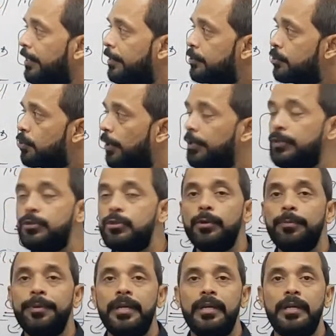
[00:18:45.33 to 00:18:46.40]
is going
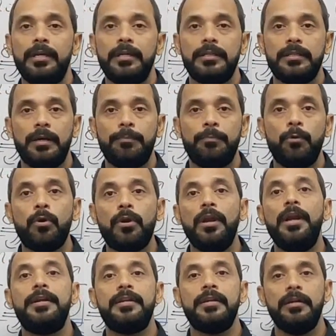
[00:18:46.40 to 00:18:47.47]
to be the
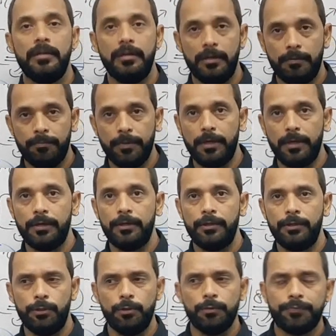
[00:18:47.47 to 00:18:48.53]
booklet number.
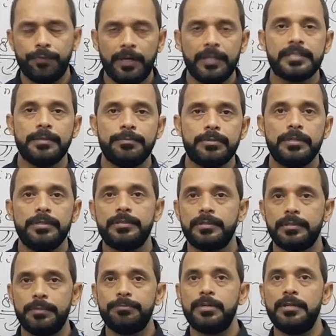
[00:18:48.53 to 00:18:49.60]
You find
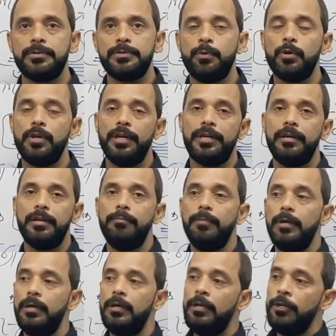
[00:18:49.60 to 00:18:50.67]
sometimes booklet
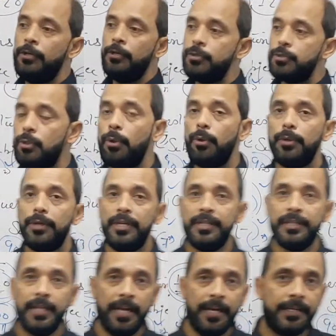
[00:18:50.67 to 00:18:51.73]
number. So
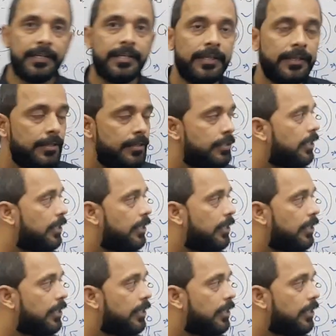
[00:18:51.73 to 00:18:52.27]
in that